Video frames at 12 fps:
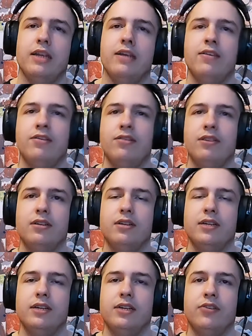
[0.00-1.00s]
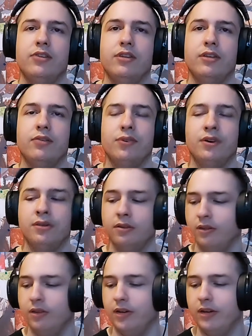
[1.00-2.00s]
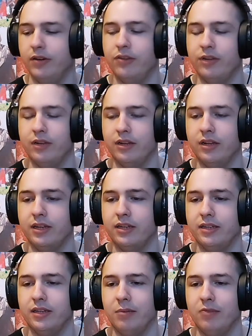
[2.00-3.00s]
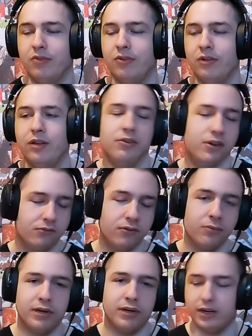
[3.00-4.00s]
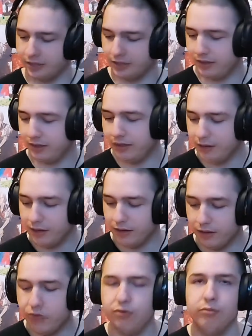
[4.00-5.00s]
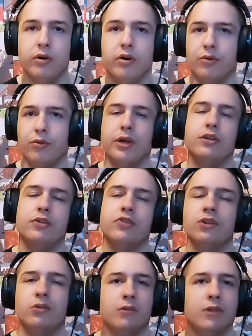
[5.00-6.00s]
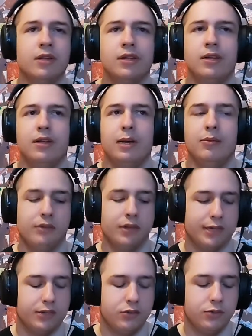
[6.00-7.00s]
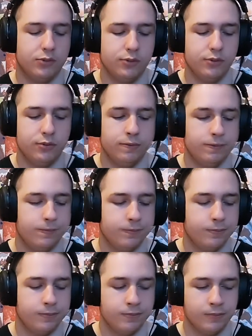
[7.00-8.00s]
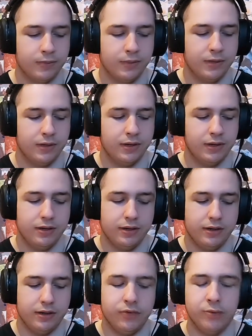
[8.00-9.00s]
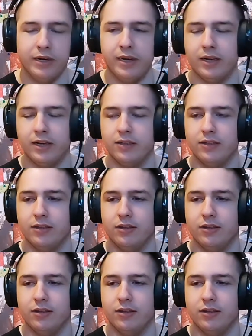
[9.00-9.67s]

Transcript: guess energetic and fun. I always think that, like, I'm just not adequate for being, like, a streamer or a reaction channel. I'm just, like, too, you know, from being, like,